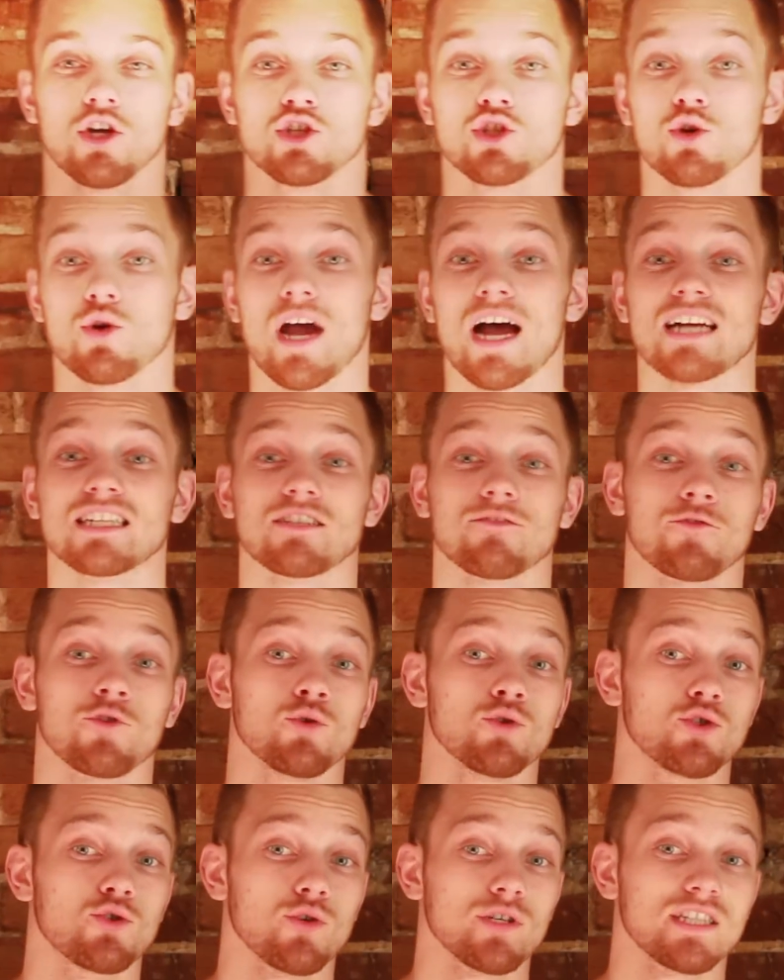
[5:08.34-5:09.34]
So guys, if
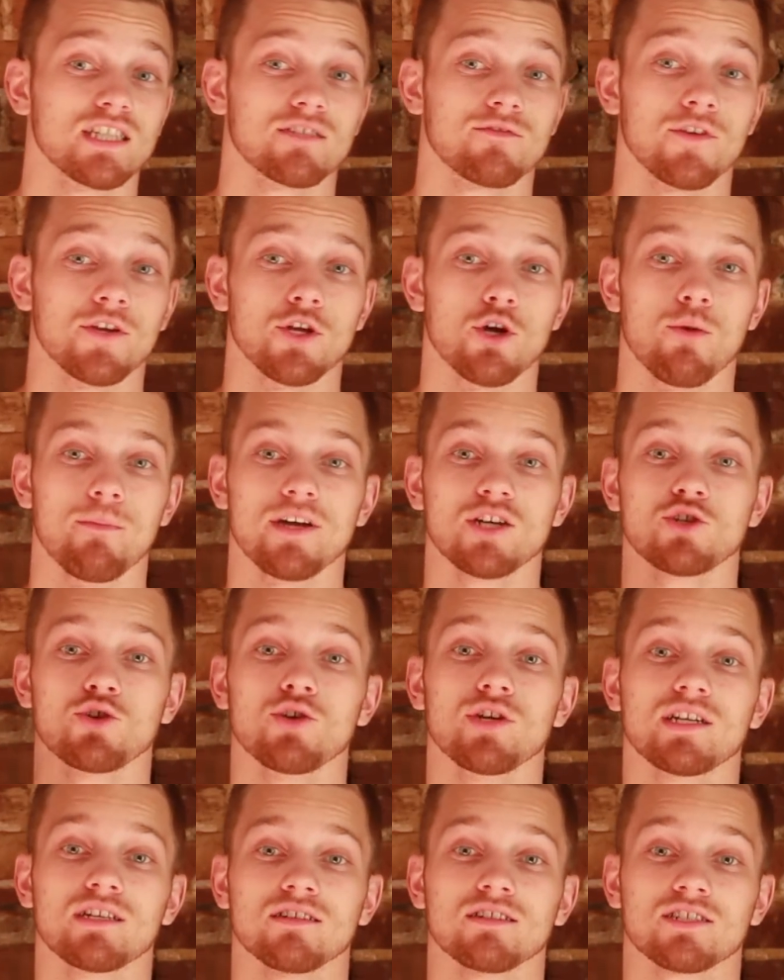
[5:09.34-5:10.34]
you enjoyed this video, make sure
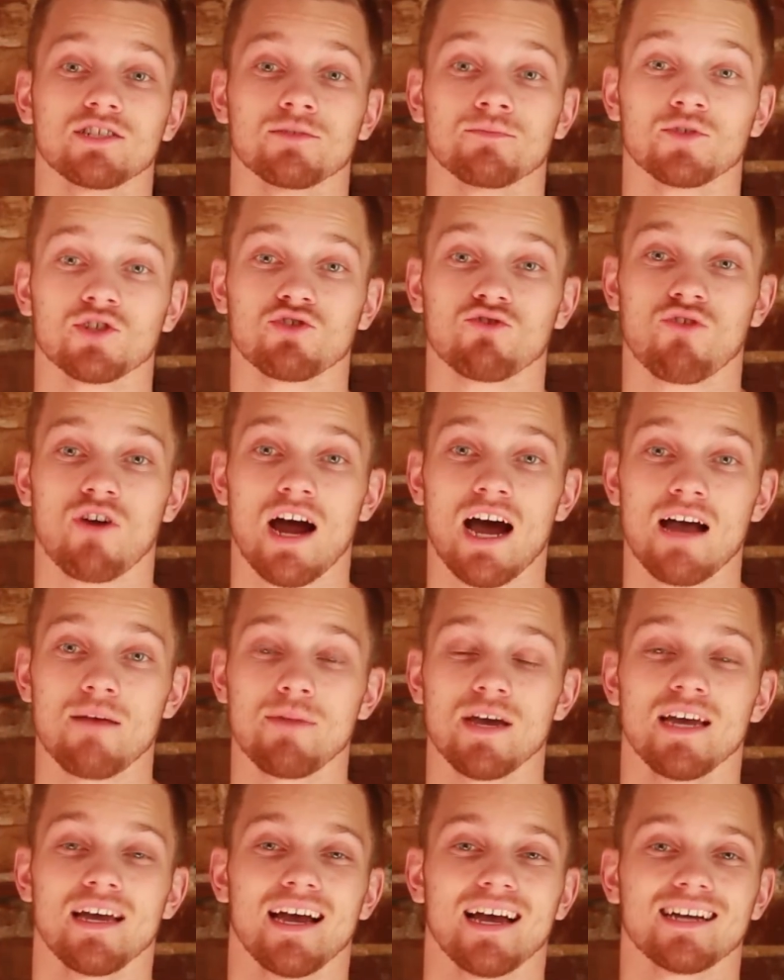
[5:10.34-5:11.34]
you click
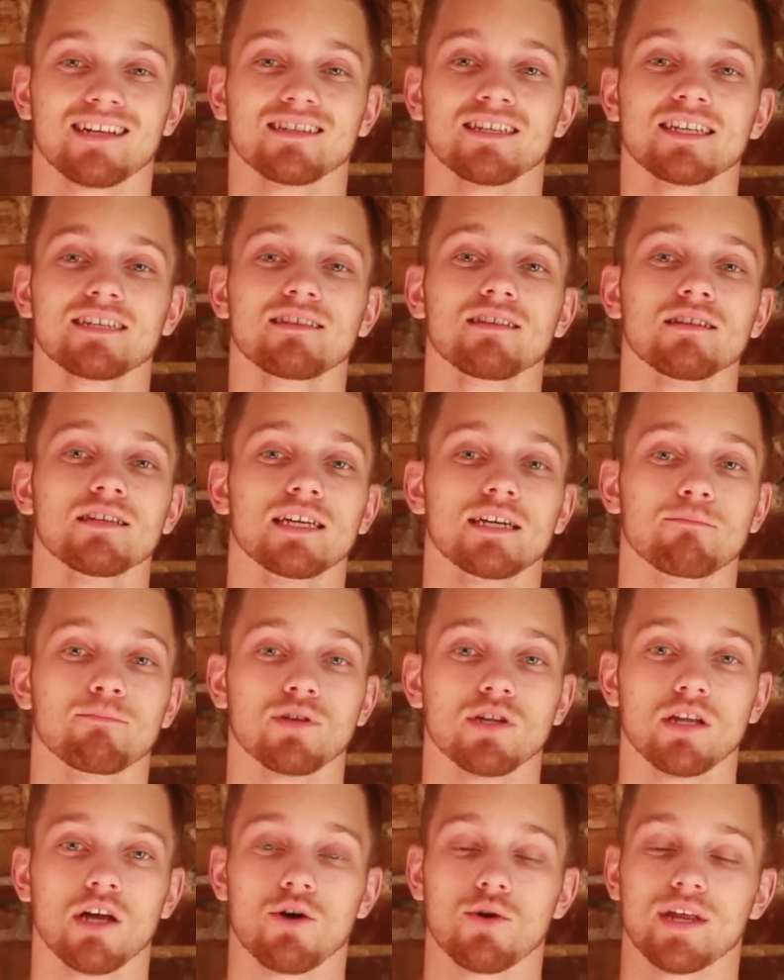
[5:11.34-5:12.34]
subscribe and click the link
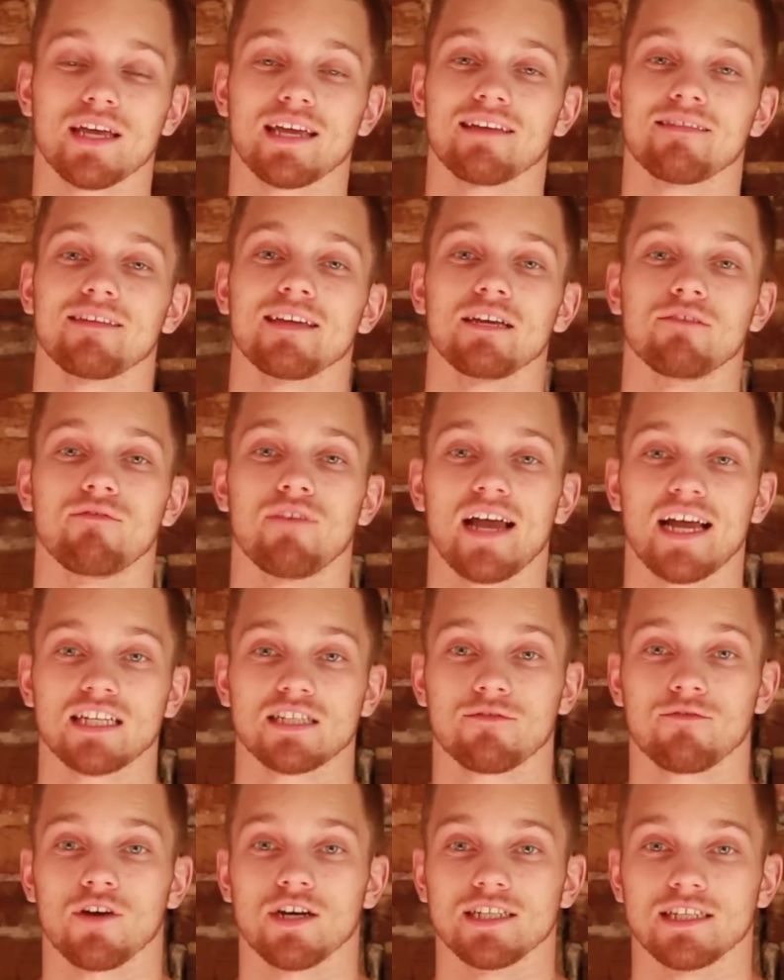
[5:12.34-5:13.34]
below to get the
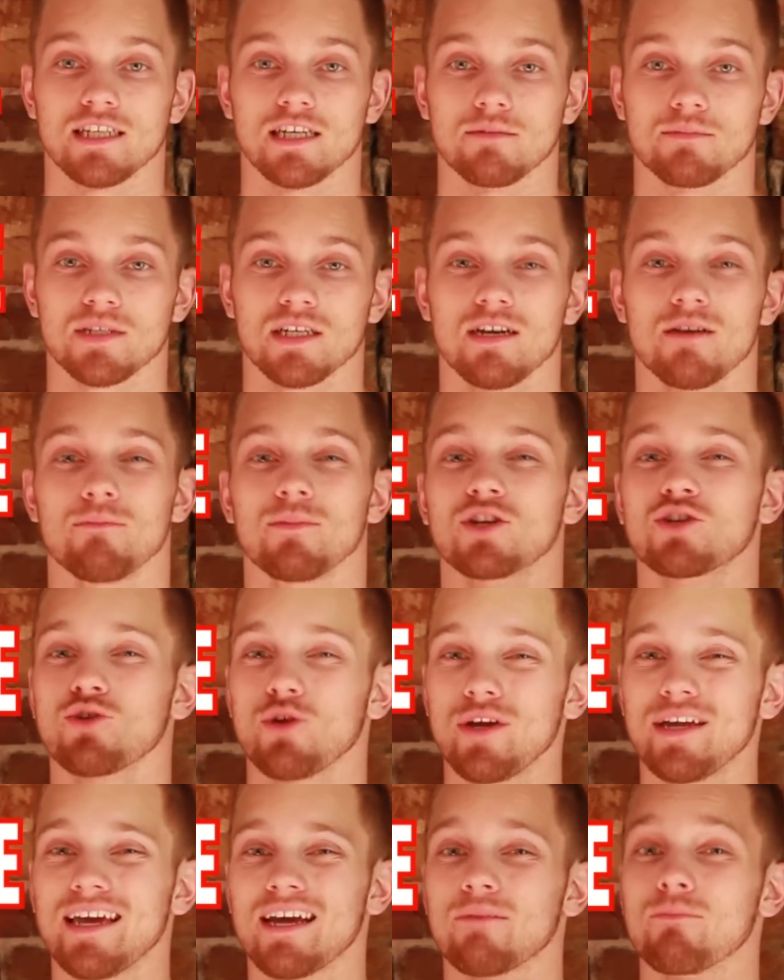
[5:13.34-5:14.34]
advanced fight tips. Make sure
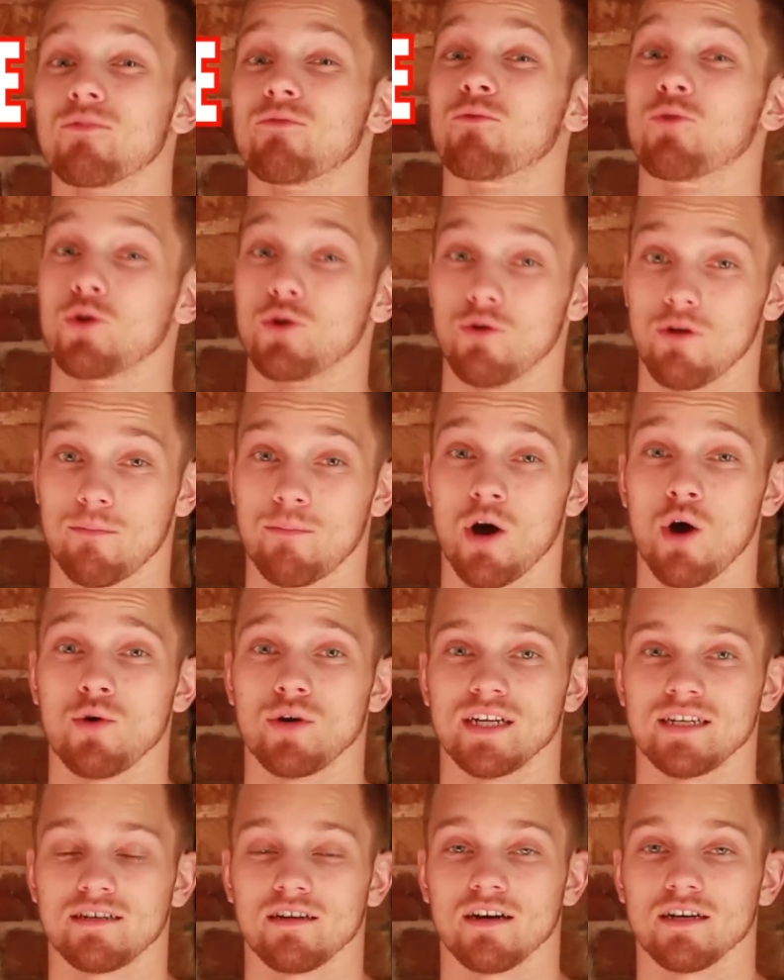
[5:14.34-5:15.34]
you get them before your
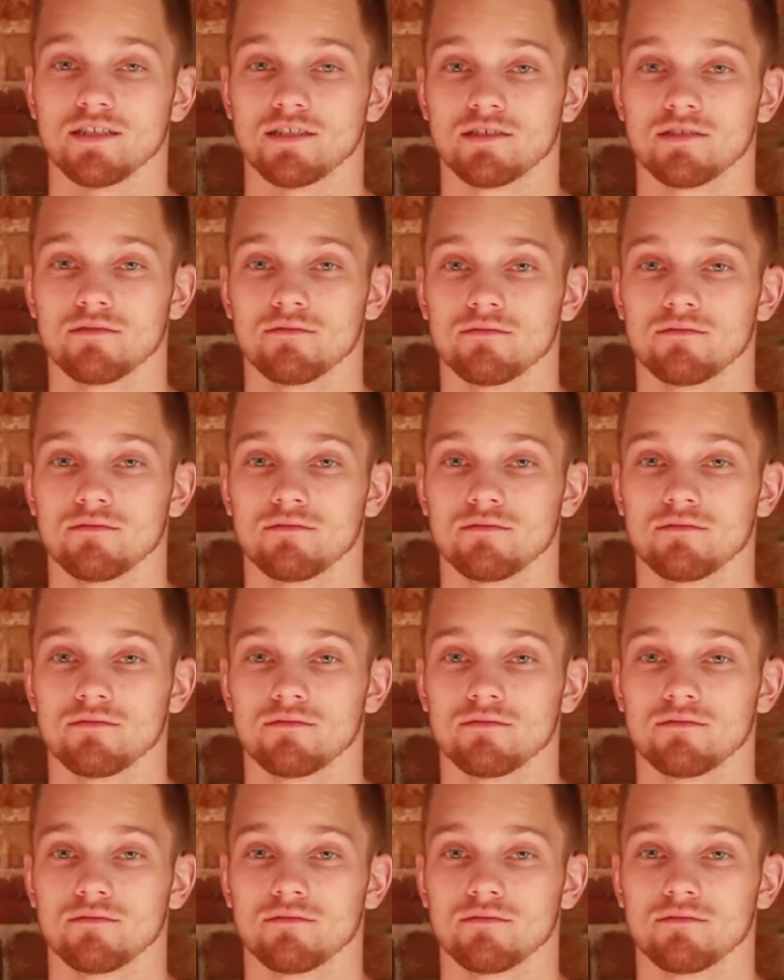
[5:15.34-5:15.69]
opponent does.